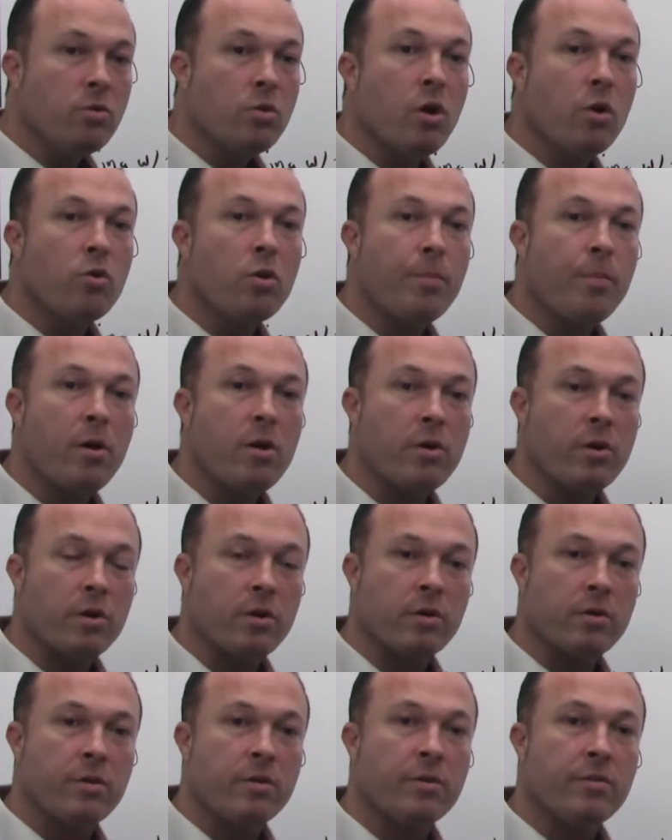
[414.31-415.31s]
Go to a partner,
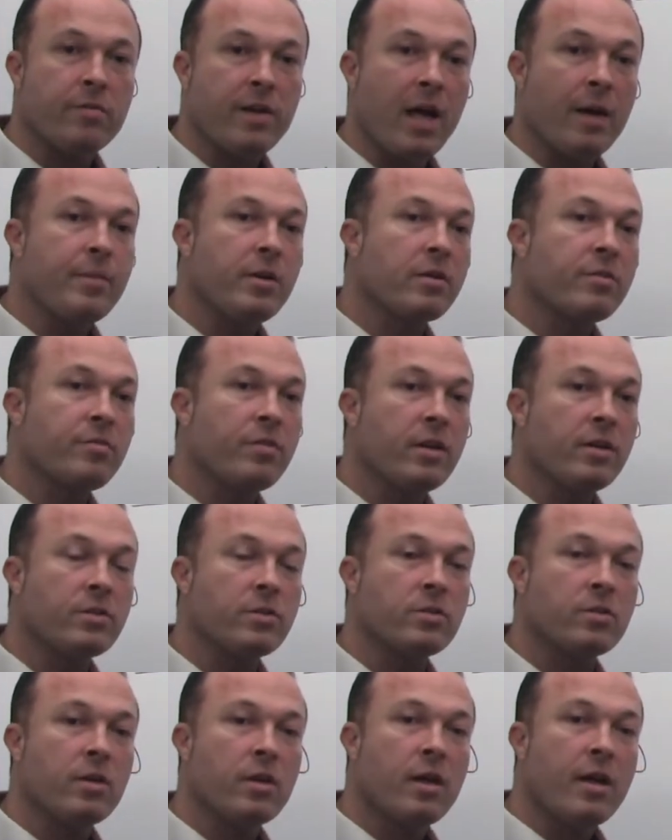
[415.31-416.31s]
family or friends.